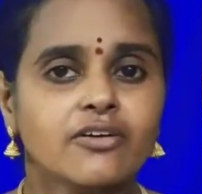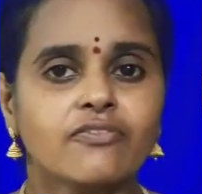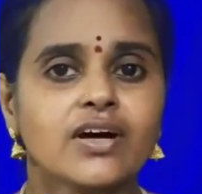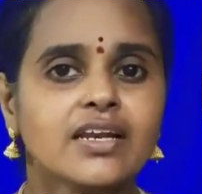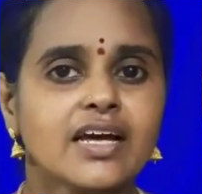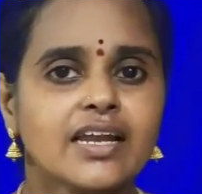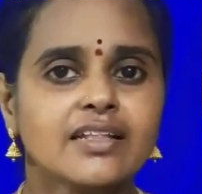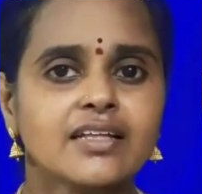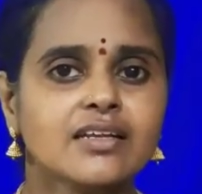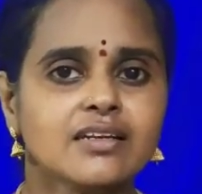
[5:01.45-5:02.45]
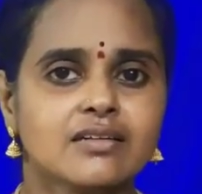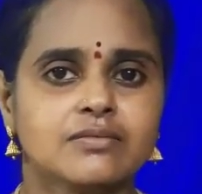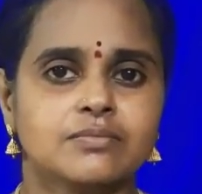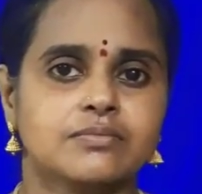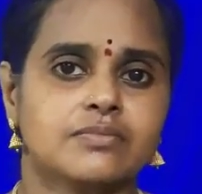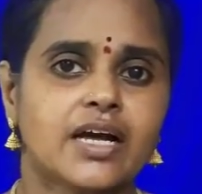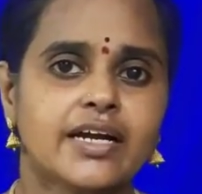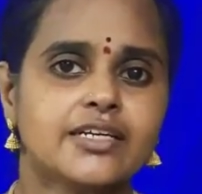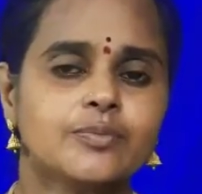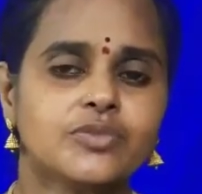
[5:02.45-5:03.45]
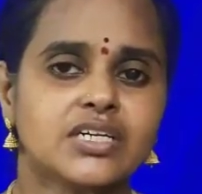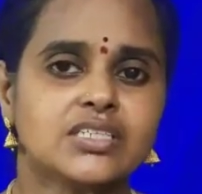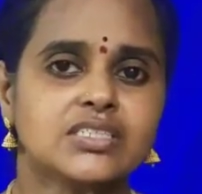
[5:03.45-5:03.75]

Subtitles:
another item that is